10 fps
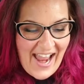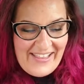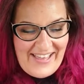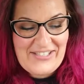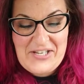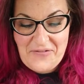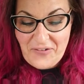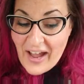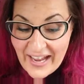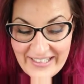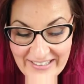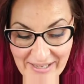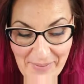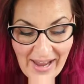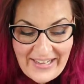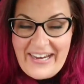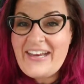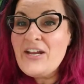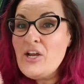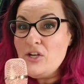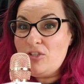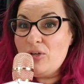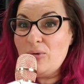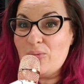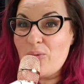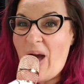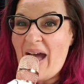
and that she finally made it to